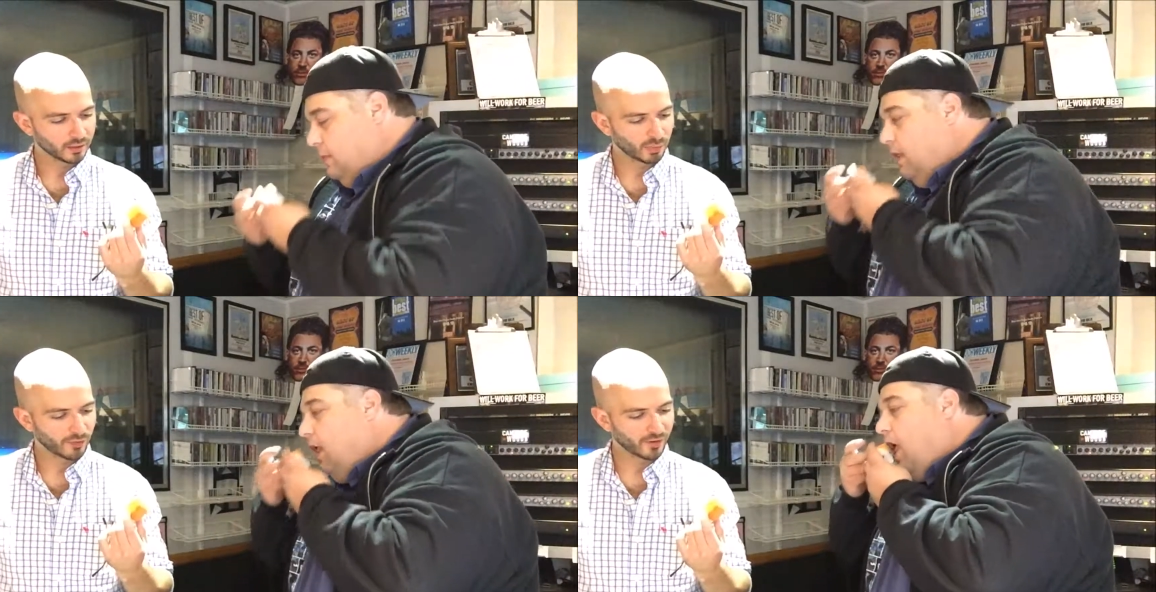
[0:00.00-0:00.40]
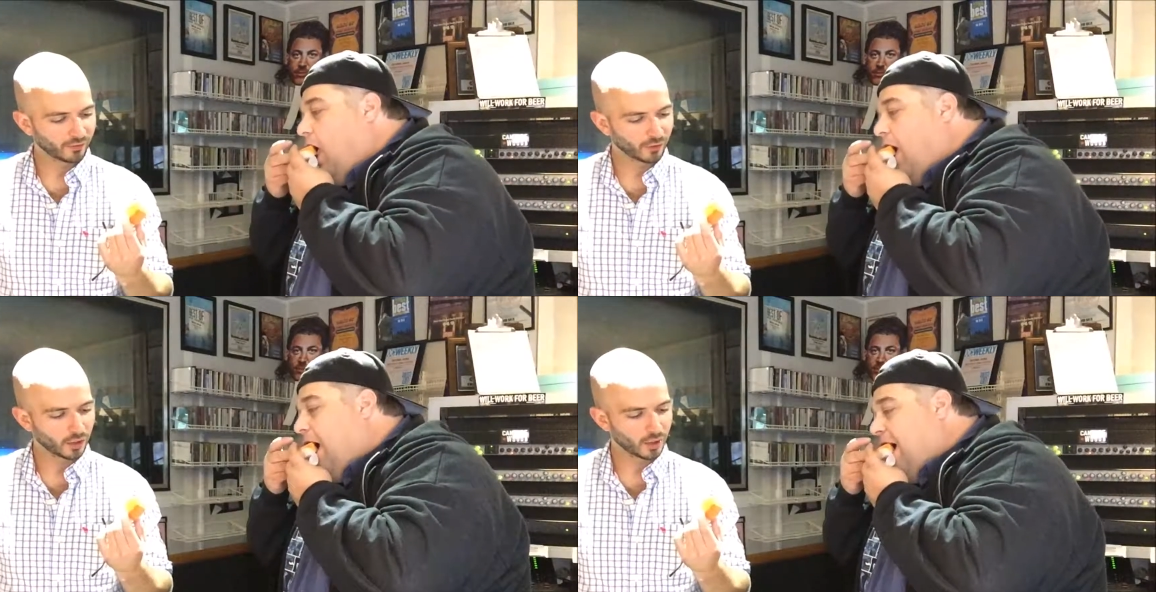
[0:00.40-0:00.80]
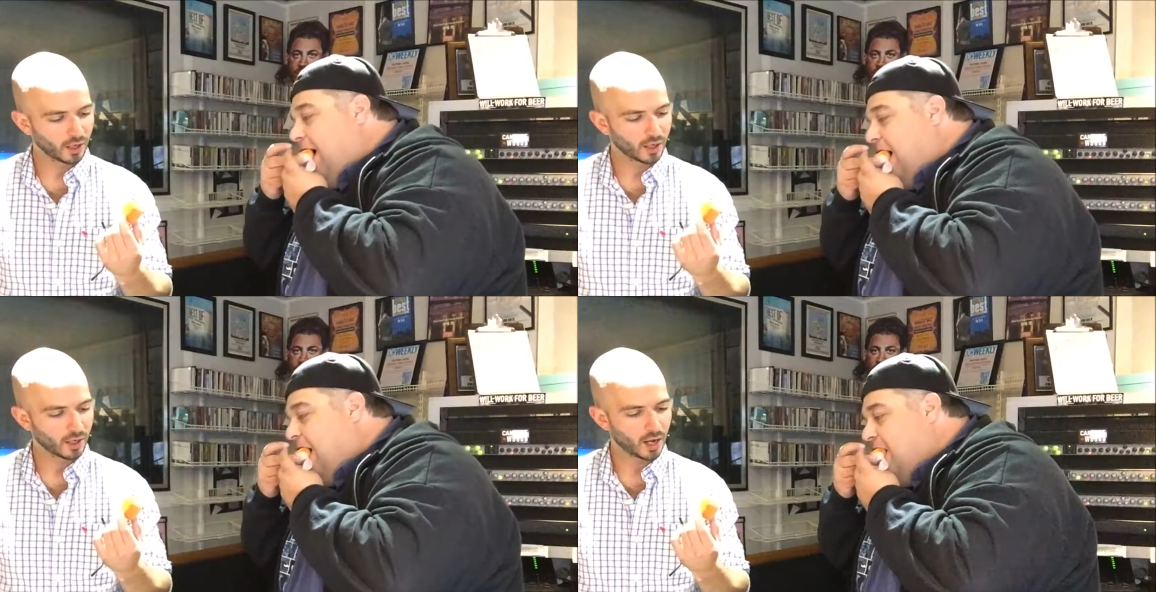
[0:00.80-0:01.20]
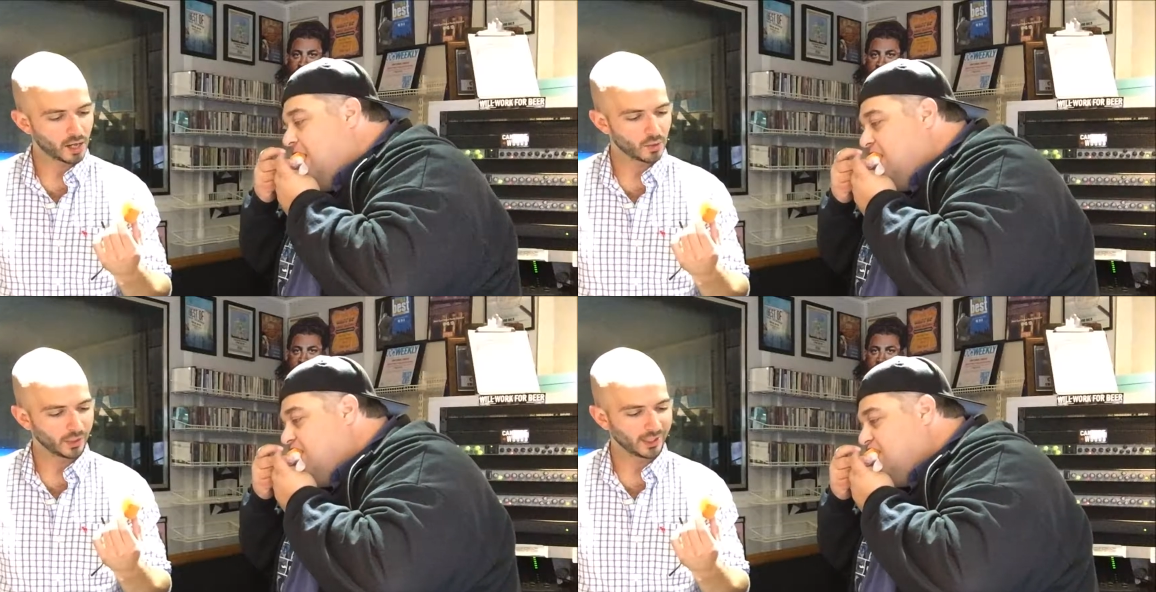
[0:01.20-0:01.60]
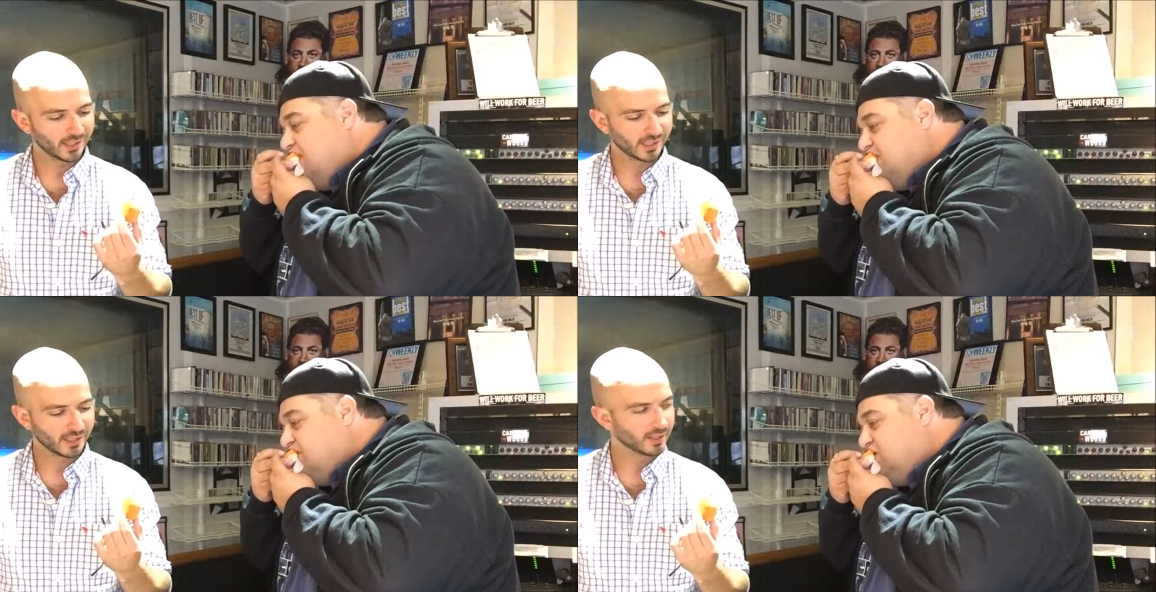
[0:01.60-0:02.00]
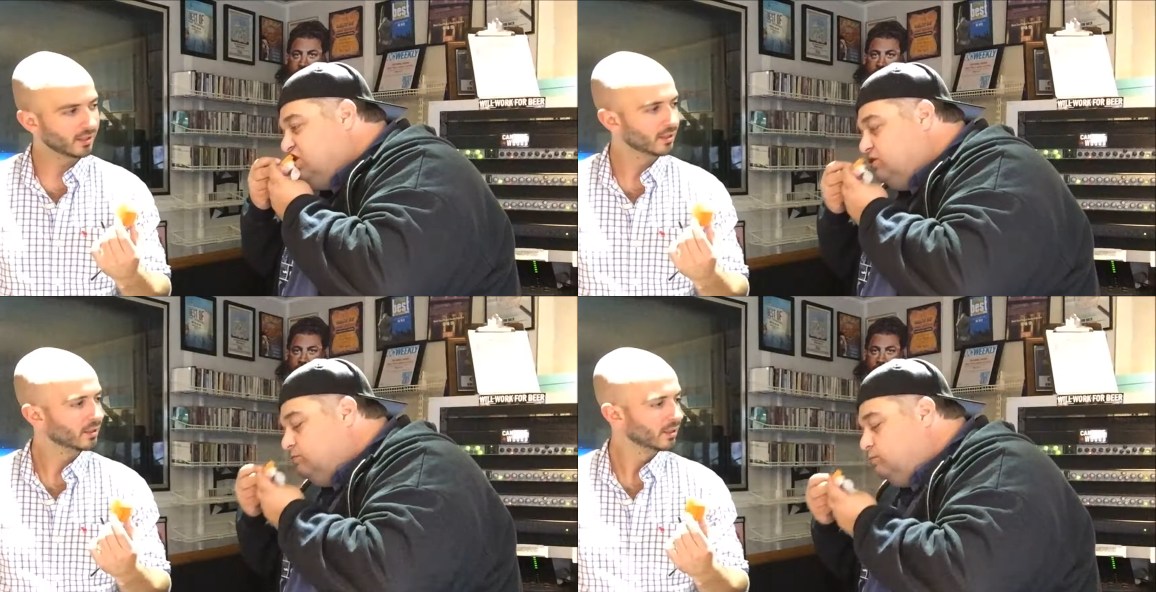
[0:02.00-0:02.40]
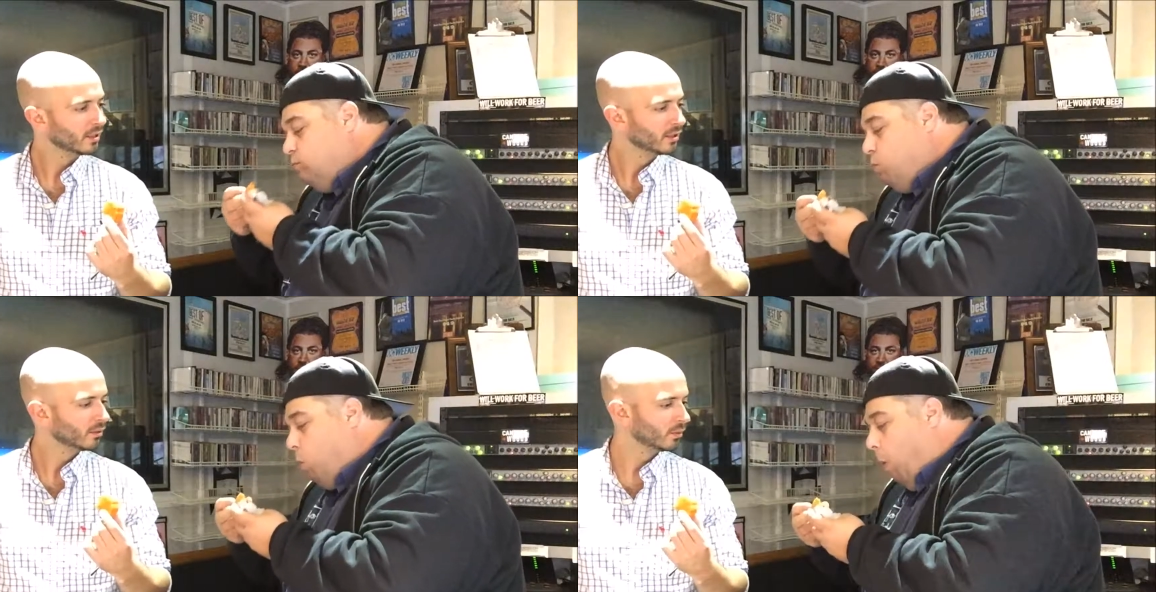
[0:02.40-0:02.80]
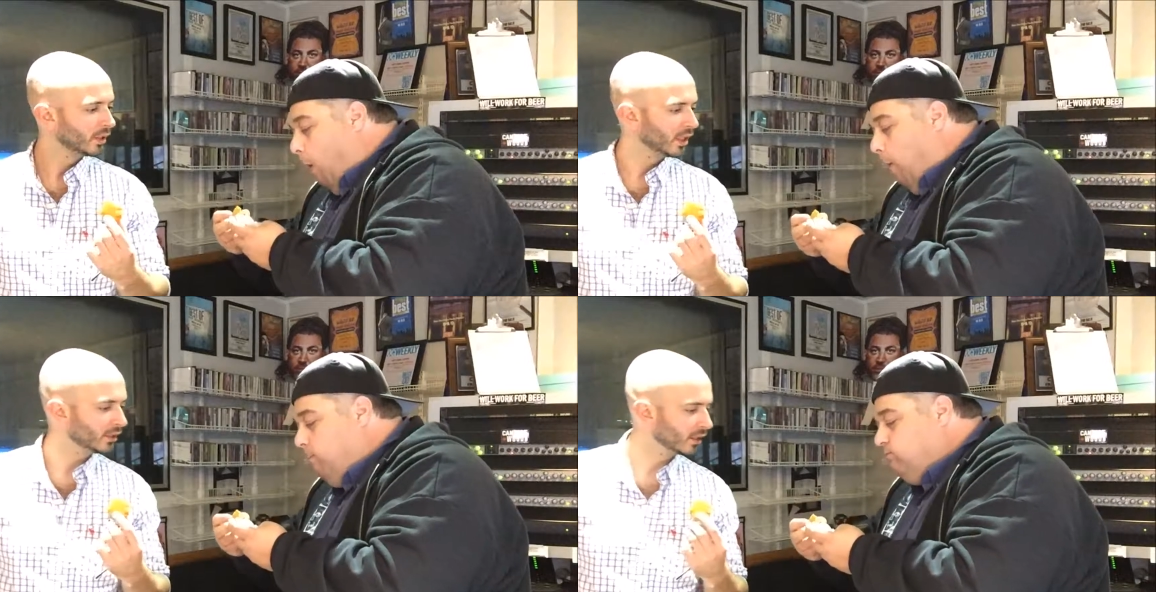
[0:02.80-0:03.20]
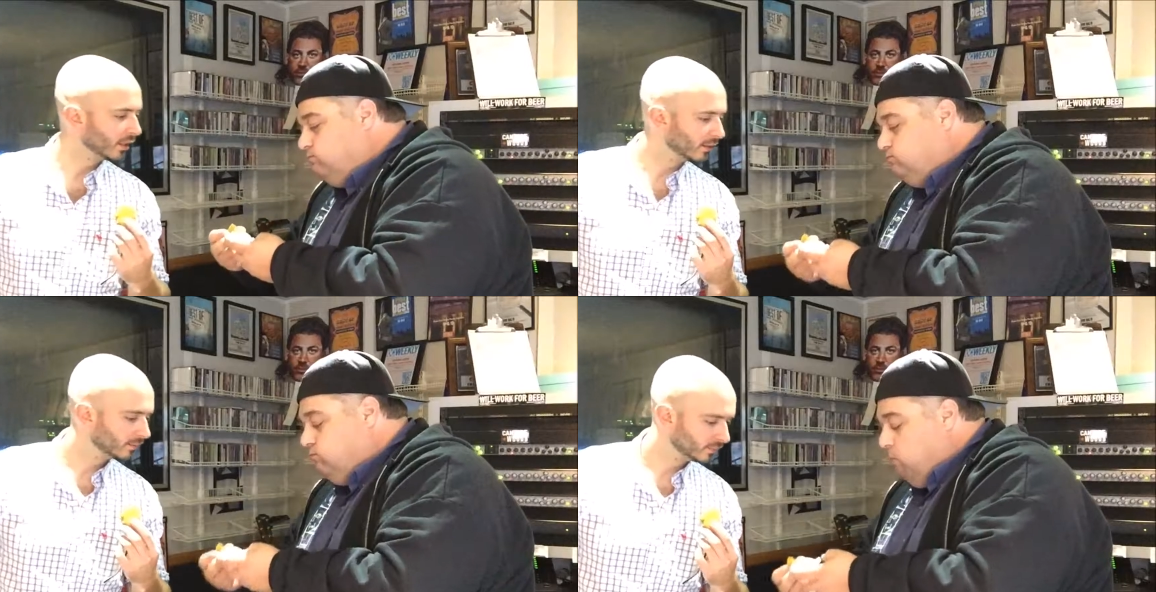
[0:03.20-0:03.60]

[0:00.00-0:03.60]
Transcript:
Speaker 1: Perfect for Halloween season. What do you got there?